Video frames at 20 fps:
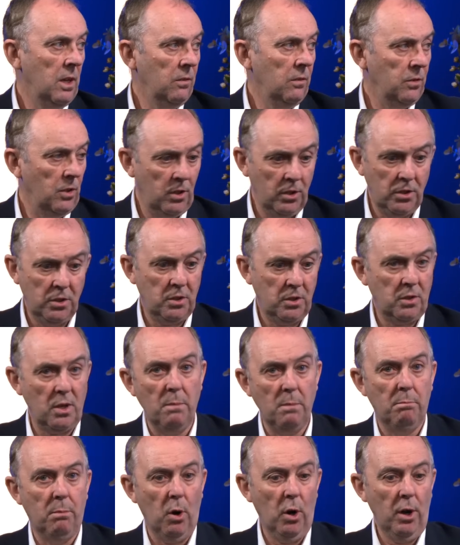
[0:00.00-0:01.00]
So they just
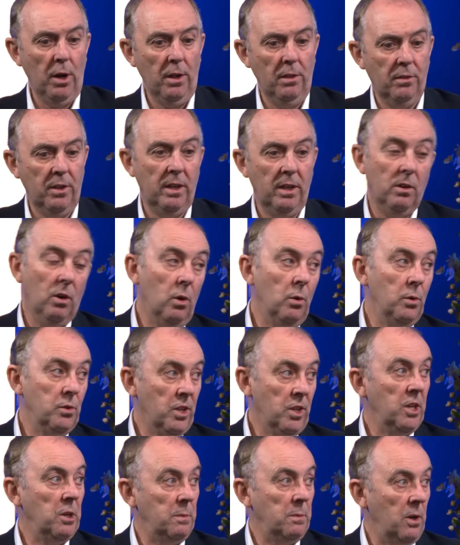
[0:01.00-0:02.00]
don't buy and think, oh, it's
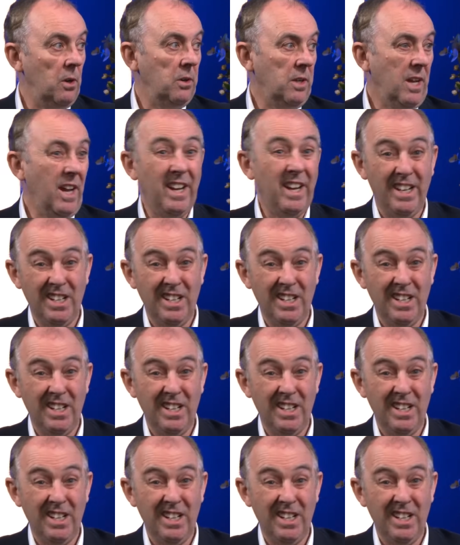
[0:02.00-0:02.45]
going to be okay.